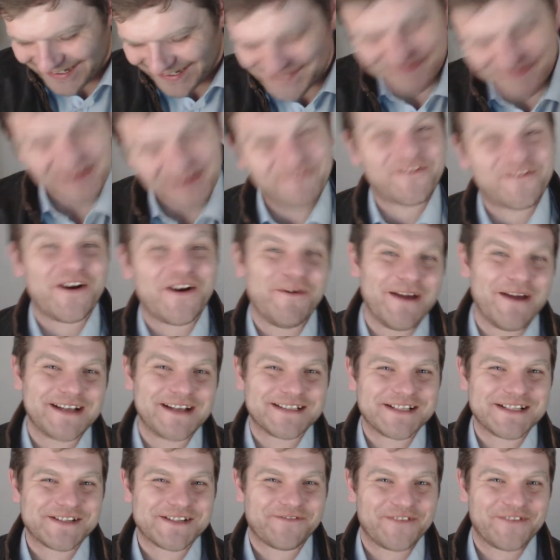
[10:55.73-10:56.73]
it's been
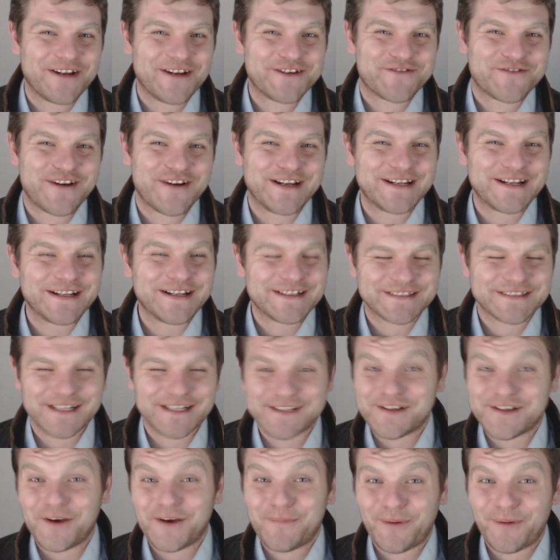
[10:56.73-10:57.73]
three weeks since I finished
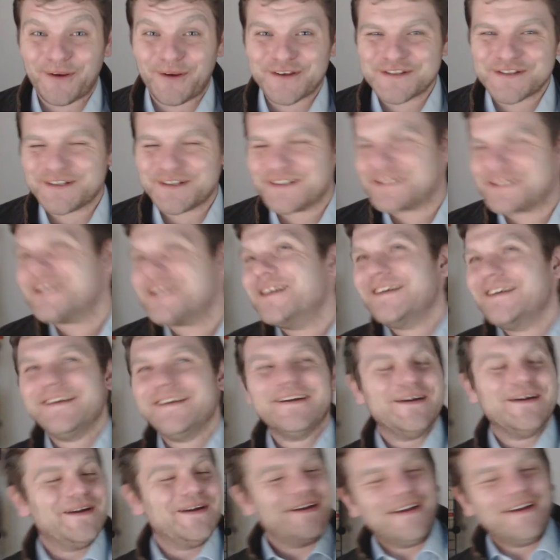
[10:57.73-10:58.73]
reading this, lads. I
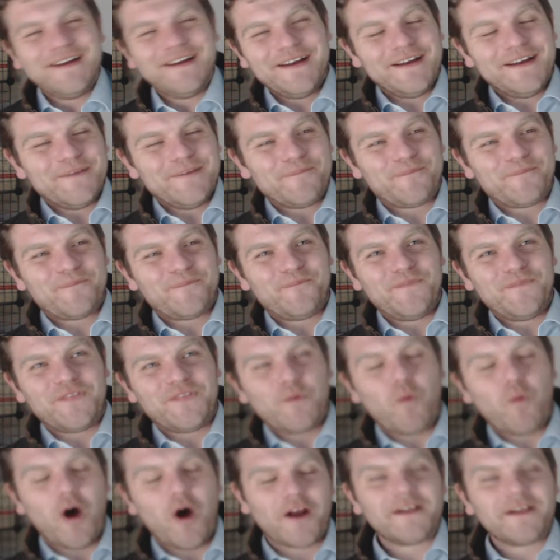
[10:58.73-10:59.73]
apologise.
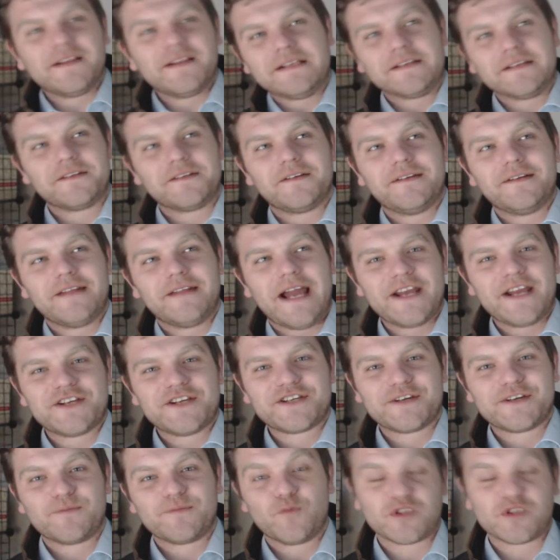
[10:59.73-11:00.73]
The one
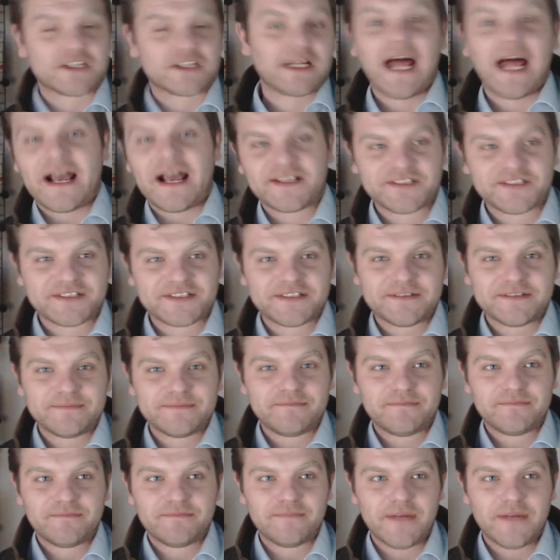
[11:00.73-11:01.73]
nation was
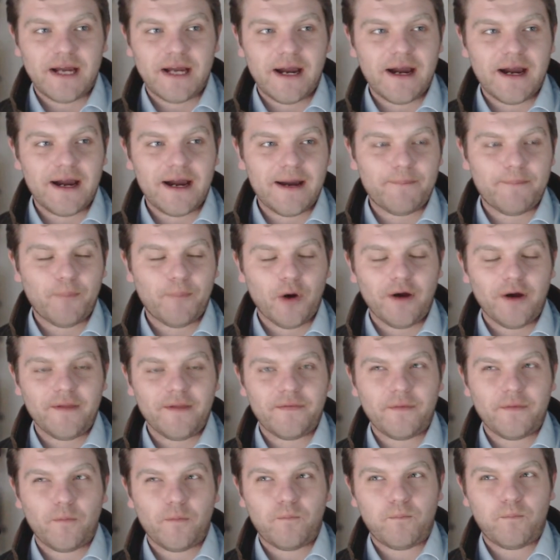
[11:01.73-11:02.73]
glassed uh,
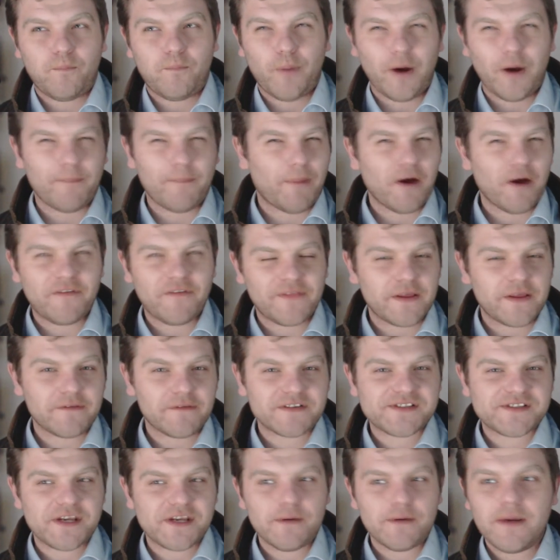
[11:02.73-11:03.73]
by the by
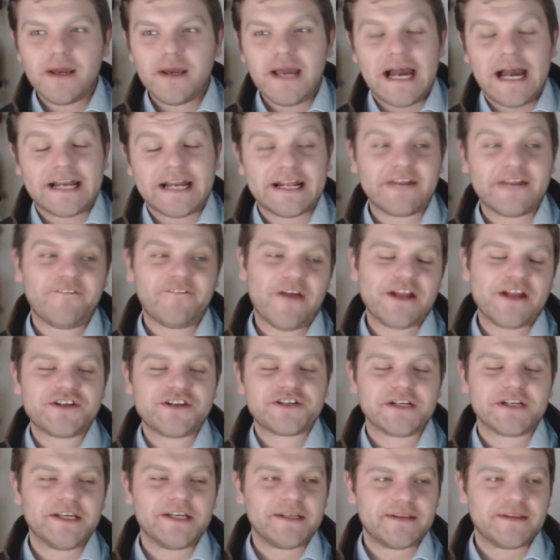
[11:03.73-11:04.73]
both other two, and then
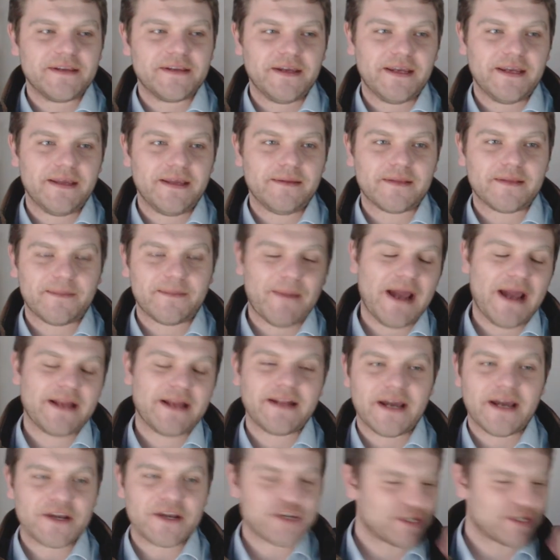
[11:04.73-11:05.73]
eventually the
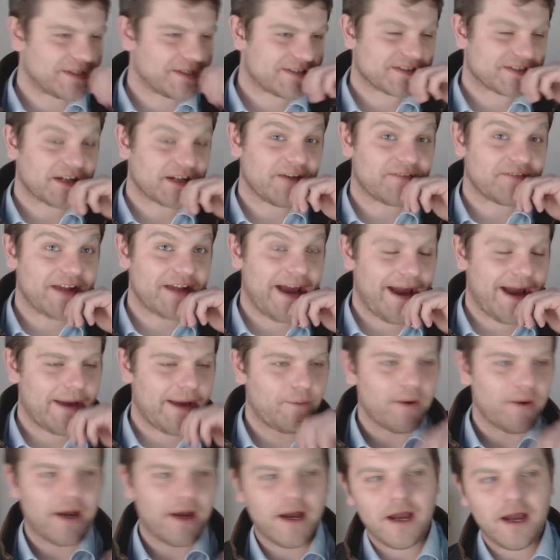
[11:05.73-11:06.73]
the main nation that's left
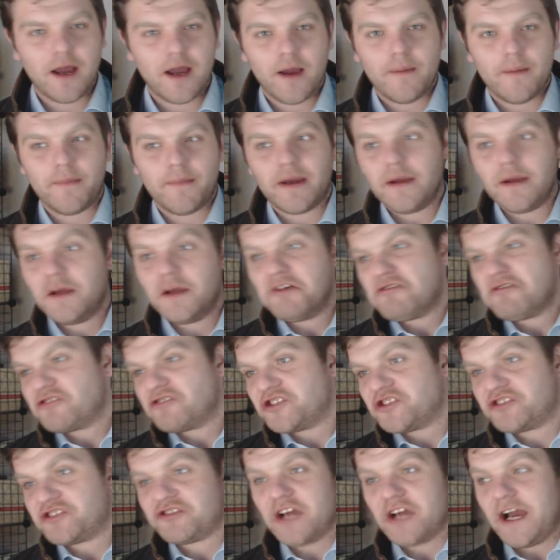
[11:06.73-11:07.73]
now um,
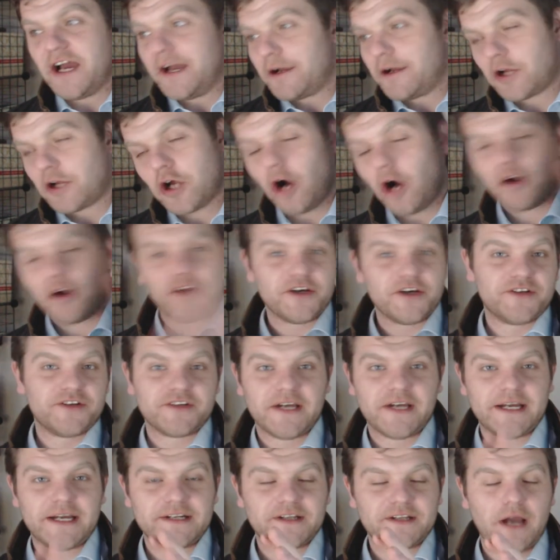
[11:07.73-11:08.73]
uh,
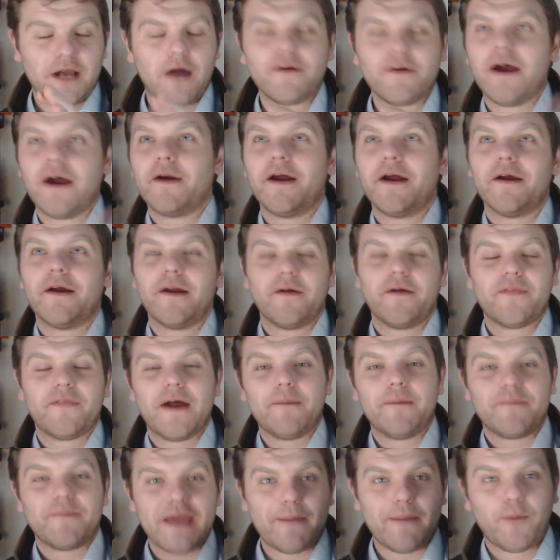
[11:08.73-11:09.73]
conquered and oh no no
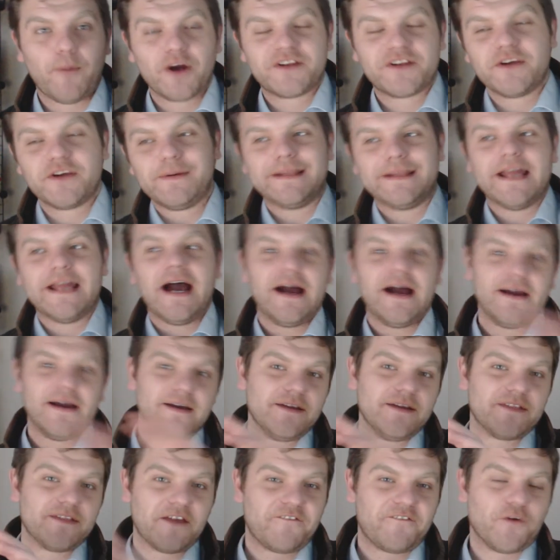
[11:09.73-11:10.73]
no they, yeah by doing
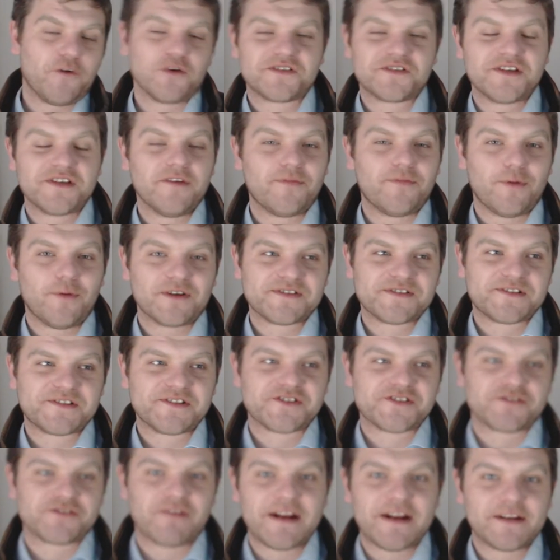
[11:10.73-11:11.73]
that they forced the other
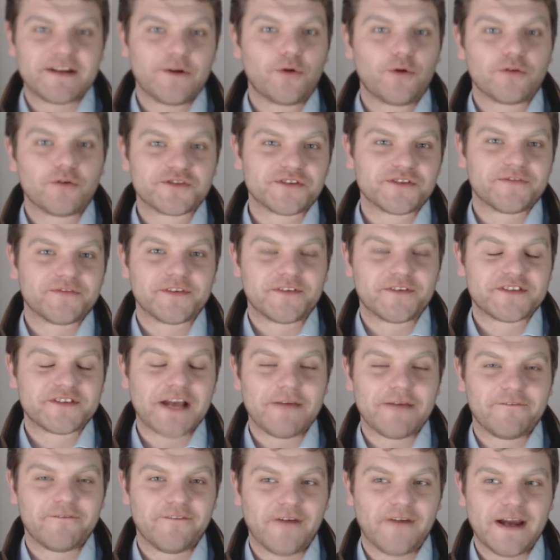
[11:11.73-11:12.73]
ones to surrender or
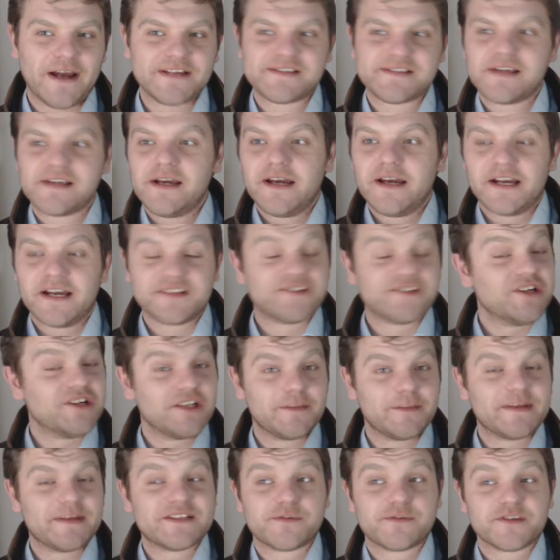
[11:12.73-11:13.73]
suffer the same fate
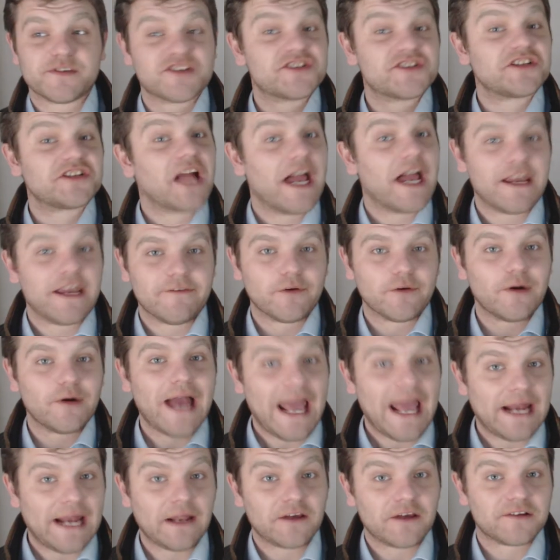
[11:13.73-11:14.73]
and turn them into a
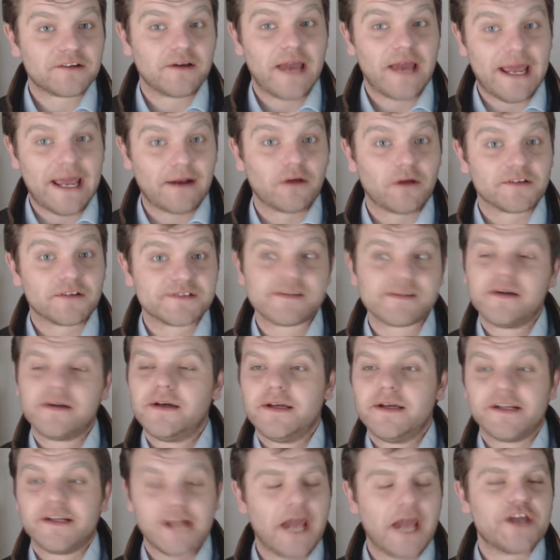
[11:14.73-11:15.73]
slave or hella,
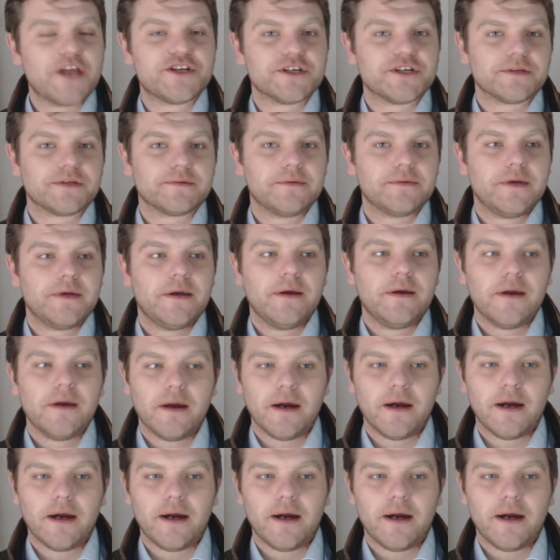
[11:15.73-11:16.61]
helot nation